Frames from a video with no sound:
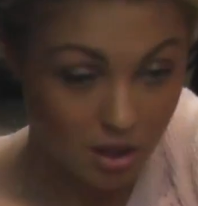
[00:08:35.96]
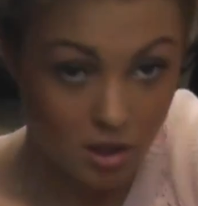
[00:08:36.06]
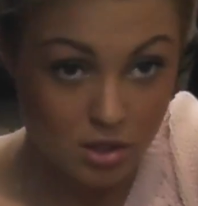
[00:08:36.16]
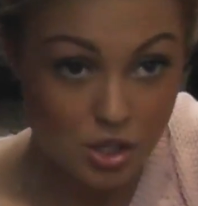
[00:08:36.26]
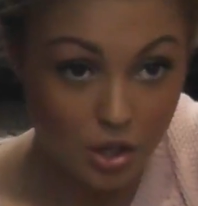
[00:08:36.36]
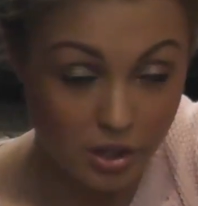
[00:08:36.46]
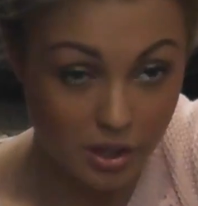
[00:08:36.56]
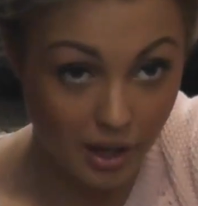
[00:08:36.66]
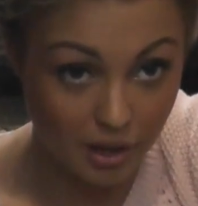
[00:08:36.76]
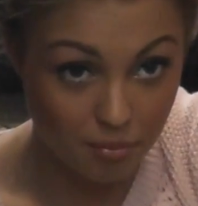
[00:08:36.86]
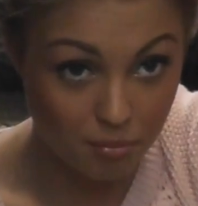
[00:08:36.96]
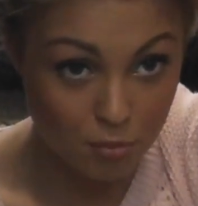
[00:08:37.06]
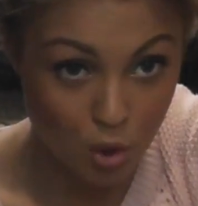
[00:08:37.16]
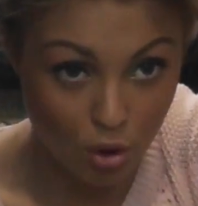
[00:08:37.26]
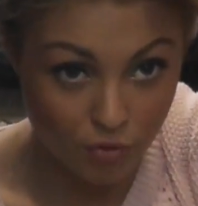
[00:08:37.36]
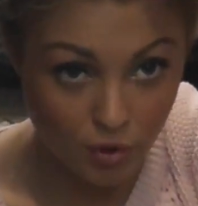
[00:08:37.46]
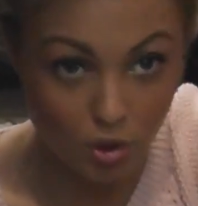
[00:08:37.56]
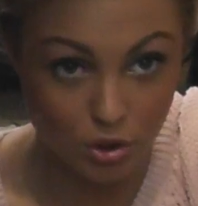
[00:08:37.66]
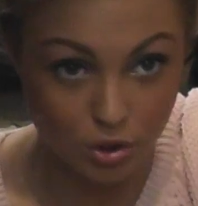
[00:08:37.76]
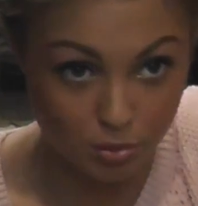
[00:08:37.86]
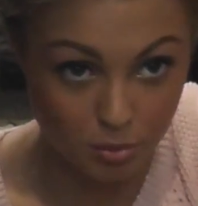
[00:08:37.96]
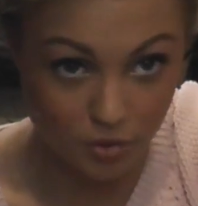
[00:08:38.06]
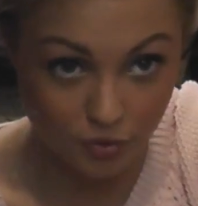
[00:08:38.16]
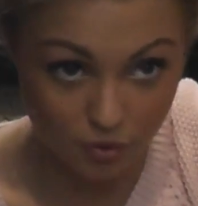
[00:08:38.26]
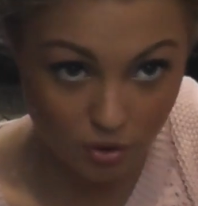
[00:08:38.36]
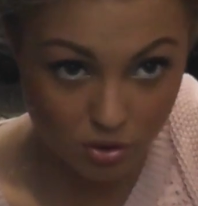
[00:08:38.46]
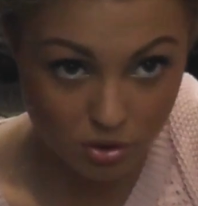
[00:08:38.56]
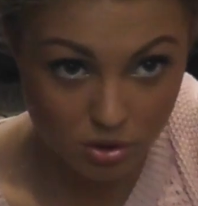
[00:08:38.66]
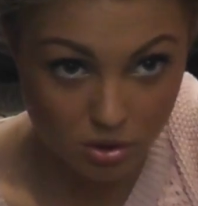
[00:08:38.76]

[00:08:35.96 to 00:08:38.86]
So you get more volume at the front.